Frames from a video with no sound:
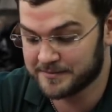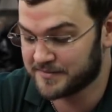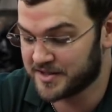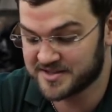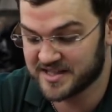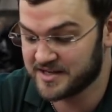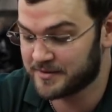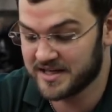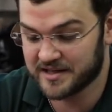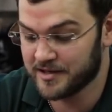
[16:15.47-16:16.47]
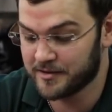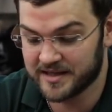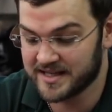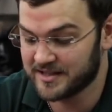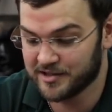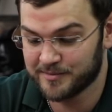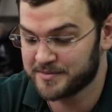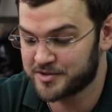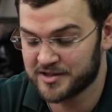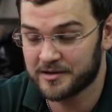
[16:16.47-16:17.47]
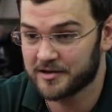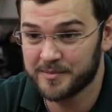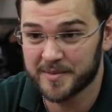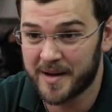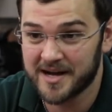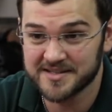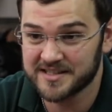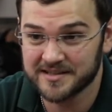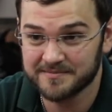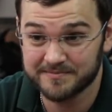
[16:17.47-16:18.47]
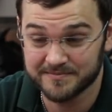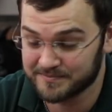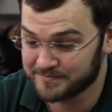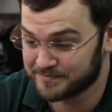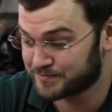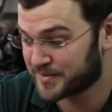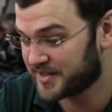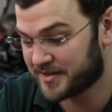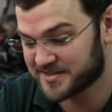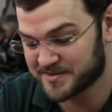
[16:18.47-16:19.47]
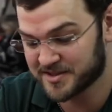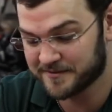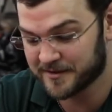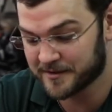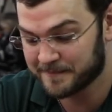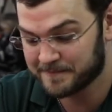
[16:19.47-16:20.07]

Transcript: They're set and ready to go. You got the aluminum trigger, aluminum housing. Pretty awesome stuff here.